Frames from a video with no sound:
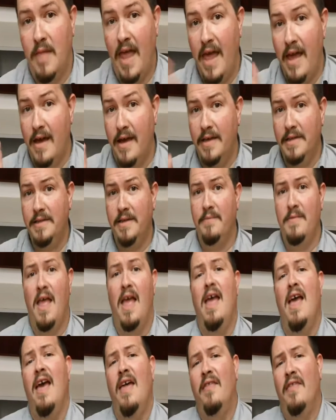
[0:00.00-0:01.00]
Hey guys.
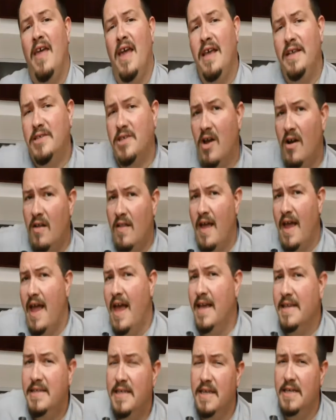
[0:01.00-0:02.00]
Thanks, all I
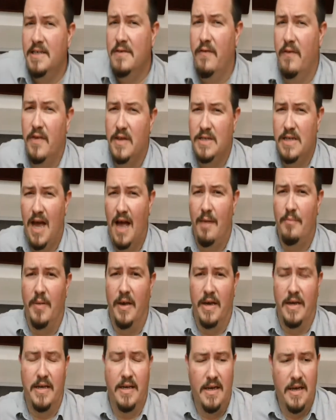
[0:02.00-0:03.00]
ask is for the
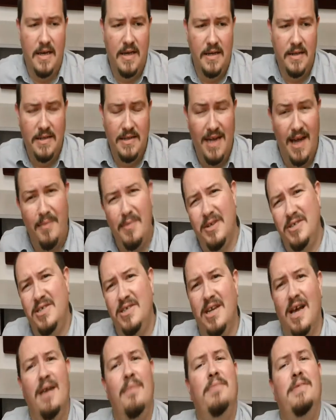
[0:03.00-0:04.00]
topic. Uh, not much
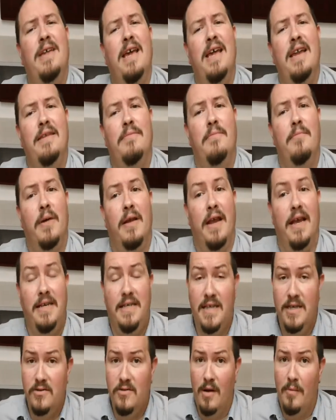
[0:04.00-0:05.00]
to update, but I
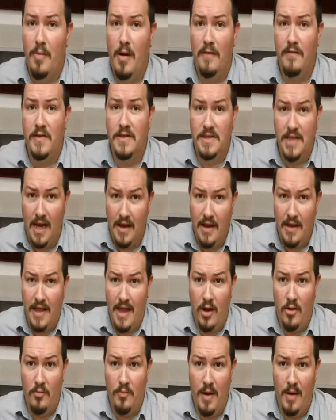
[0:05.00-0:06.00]
did drop off the sock
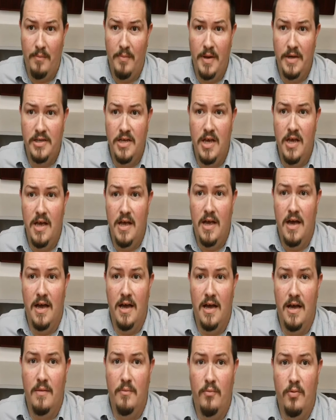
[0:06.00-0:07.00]
account puppet
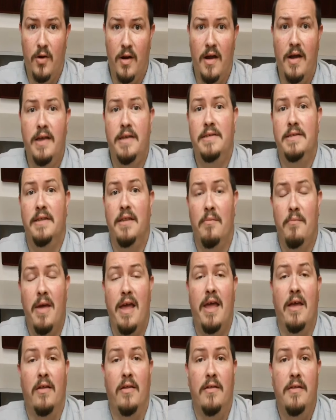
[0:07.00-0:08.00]
um, prize in the
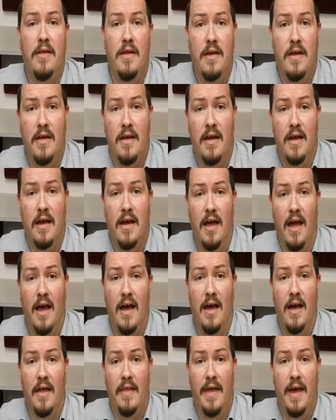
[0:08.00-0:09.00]
mail.
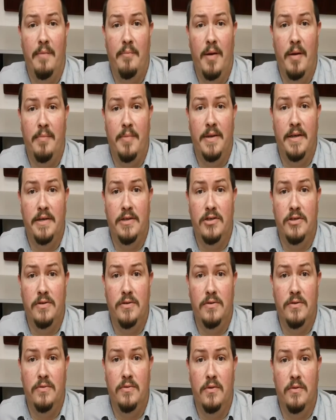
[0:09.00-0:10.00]
Uh, that puppet
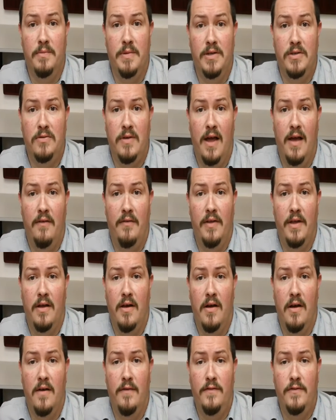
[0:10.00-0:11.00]
dude will be traveling
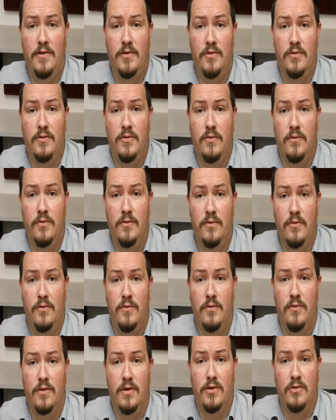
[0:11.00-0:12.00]
off
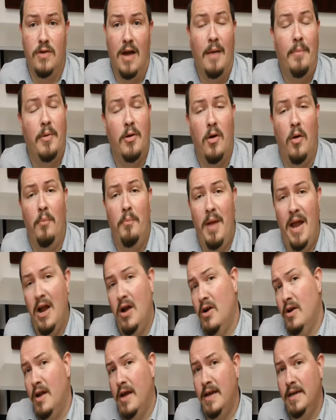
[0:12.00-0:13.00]
to the tropical
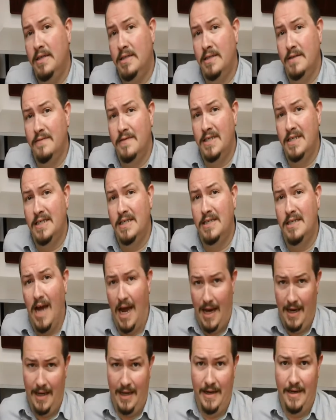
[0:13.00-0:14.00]
paradise of
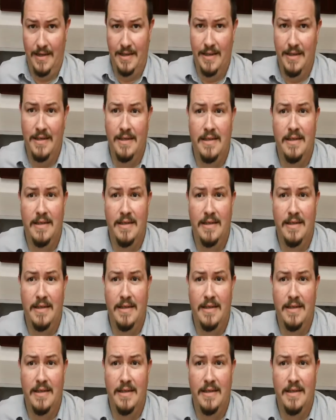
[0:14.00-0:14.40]
Scotland.